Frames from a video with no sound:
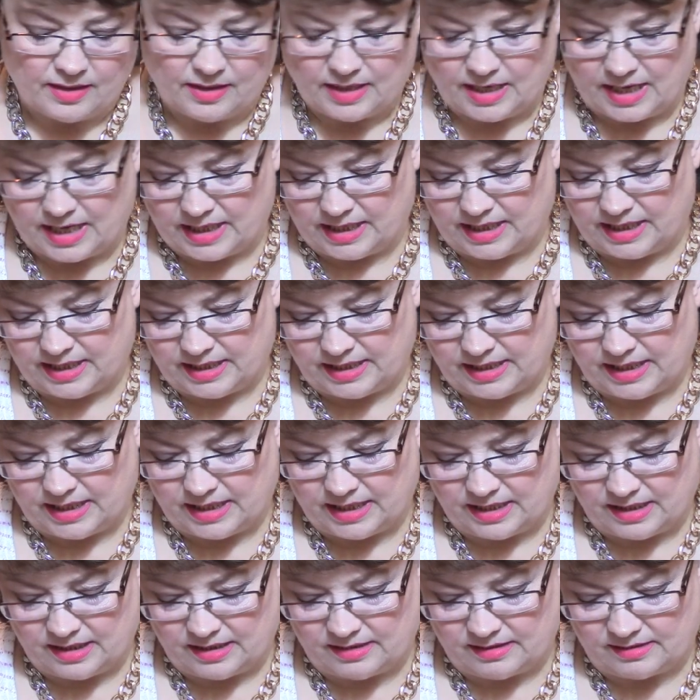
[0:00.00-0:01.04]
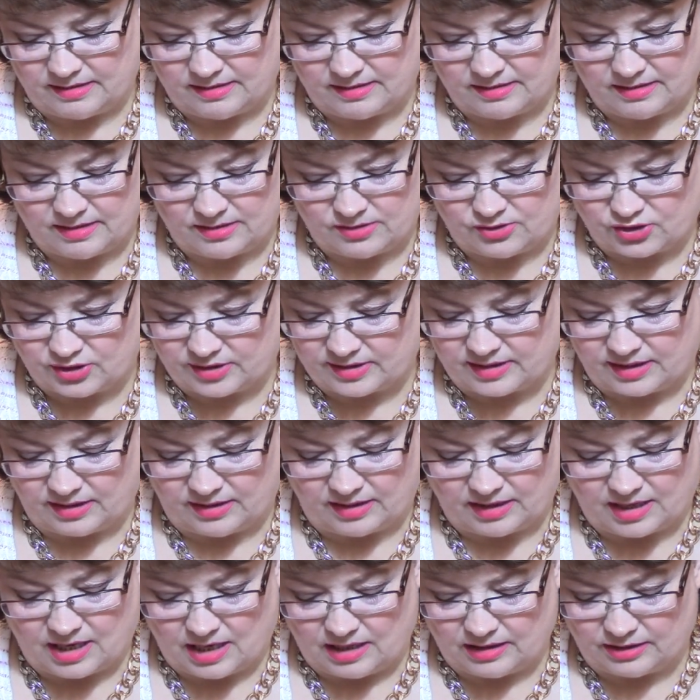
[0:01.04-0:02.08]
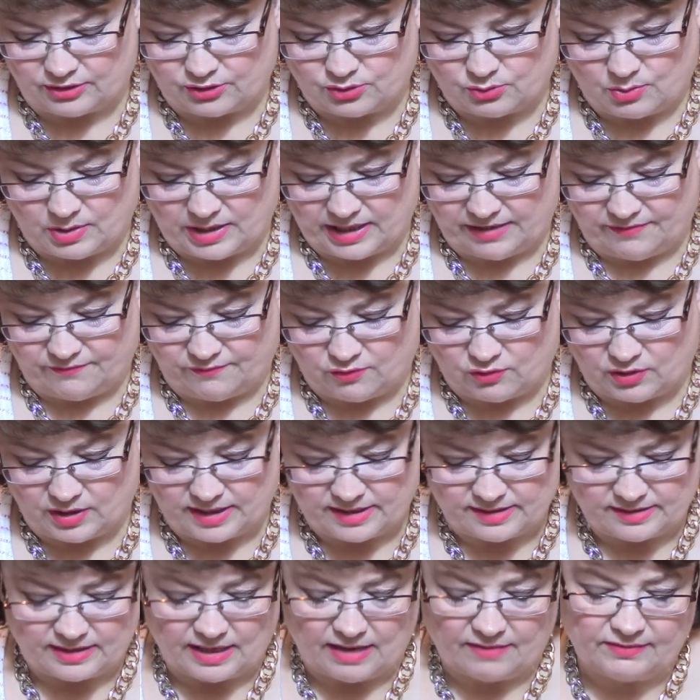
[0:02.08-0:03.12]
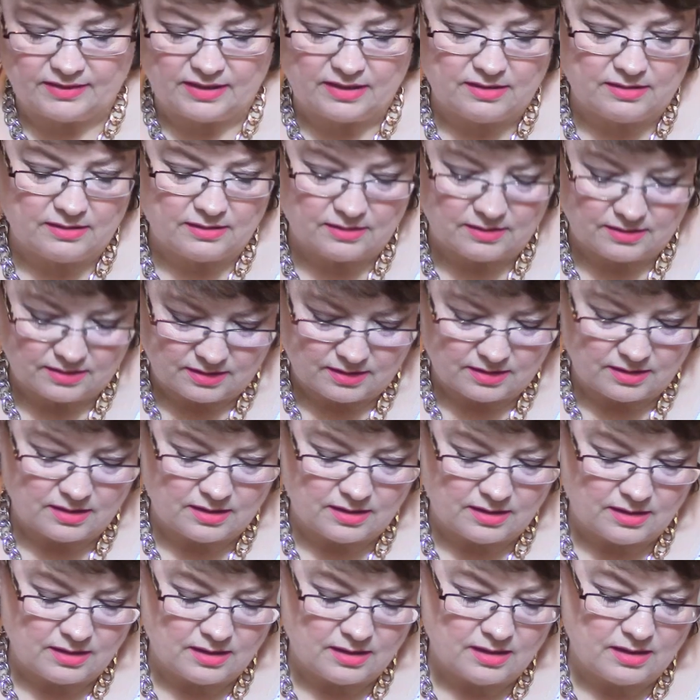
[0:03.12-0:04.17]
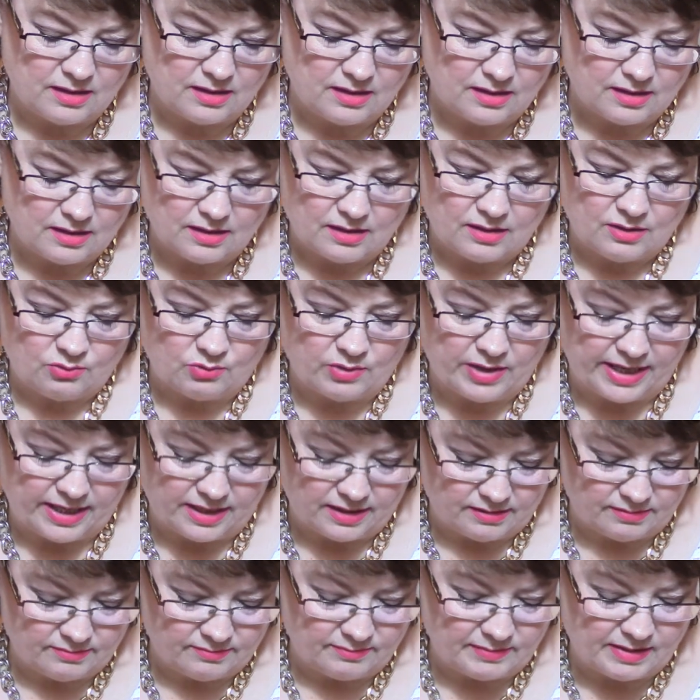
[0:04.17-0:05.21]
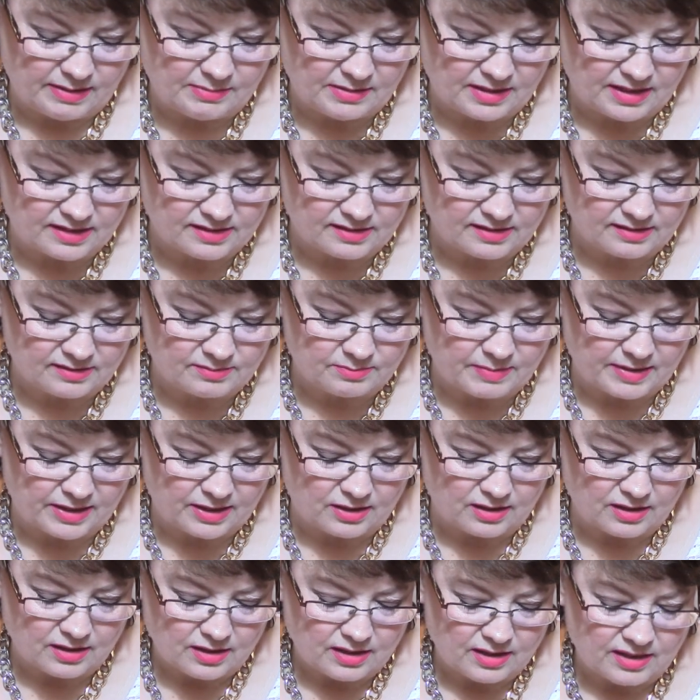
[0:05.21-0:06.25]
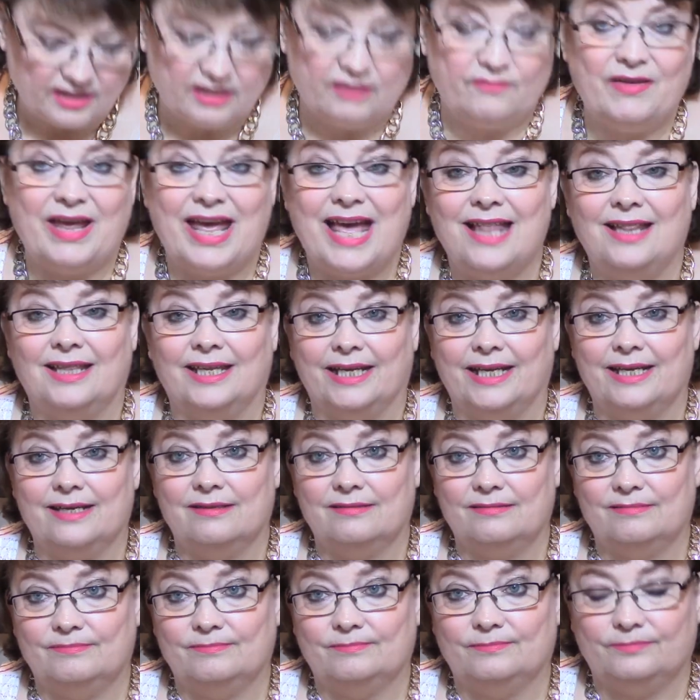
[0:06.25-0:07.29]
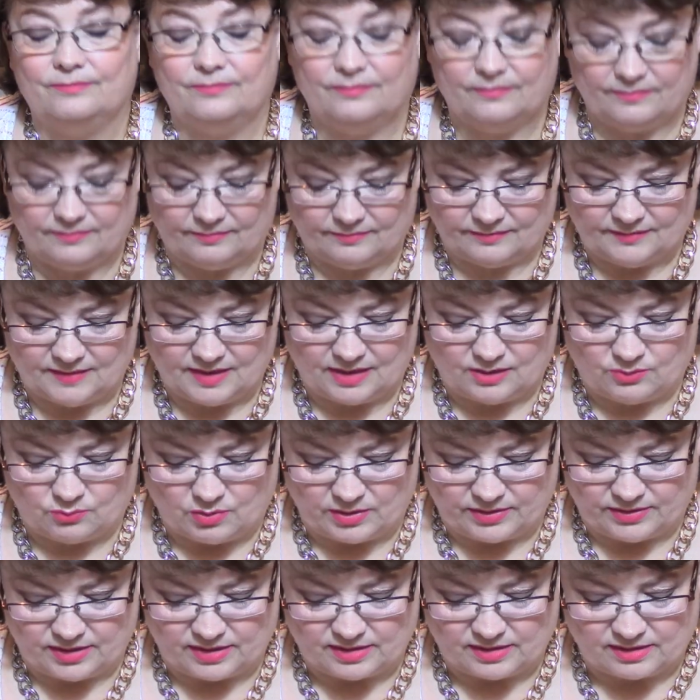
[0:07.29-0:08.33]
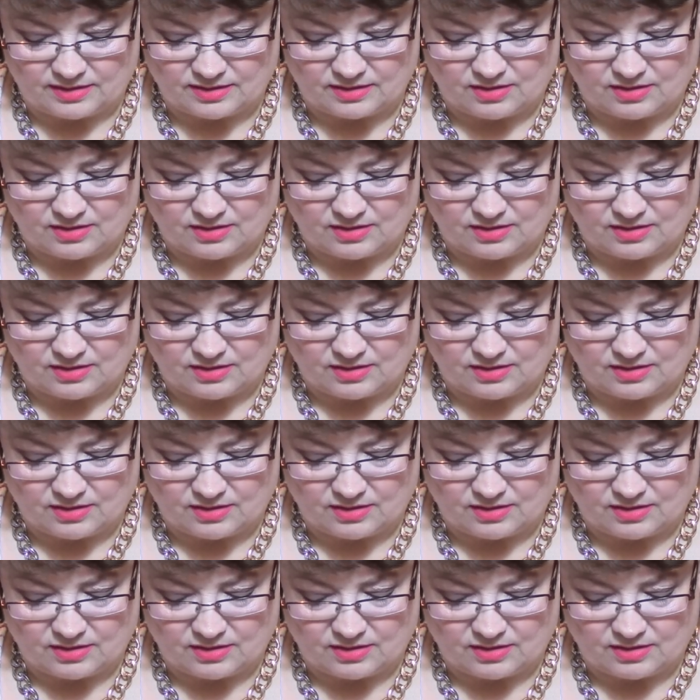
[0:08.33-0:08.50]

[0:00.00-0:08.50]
and it is just in the color 2047. Wait, maybe this is better. The Valley is what this is